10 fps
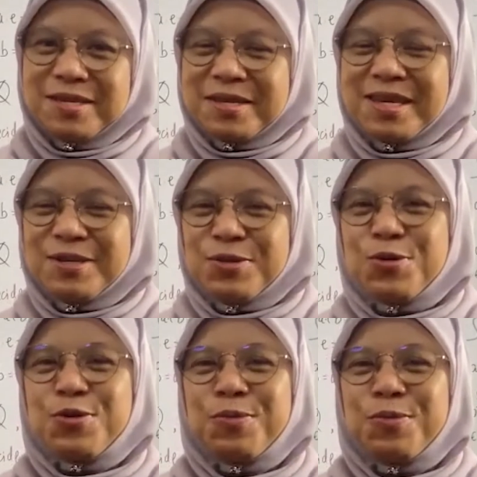Okay, so
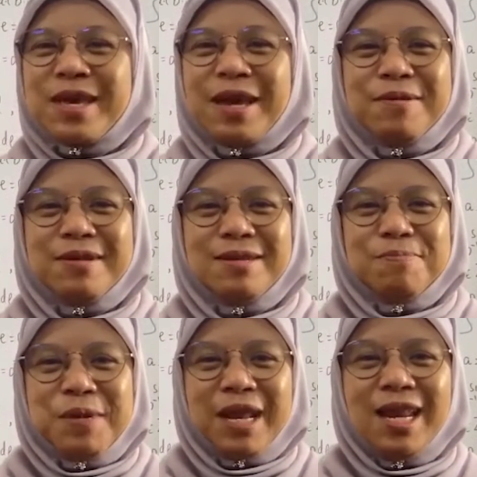group can
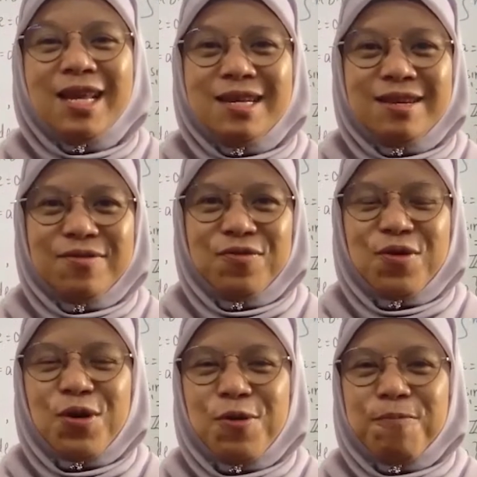be learned
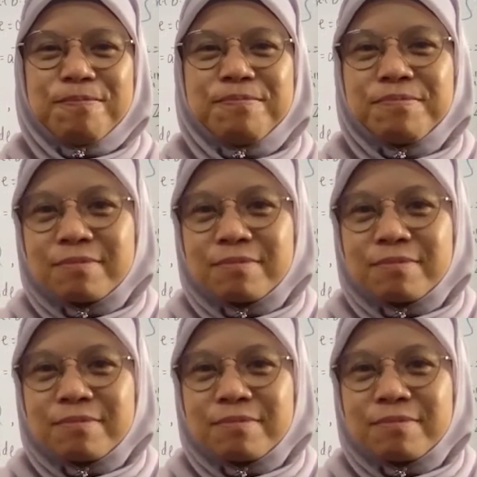for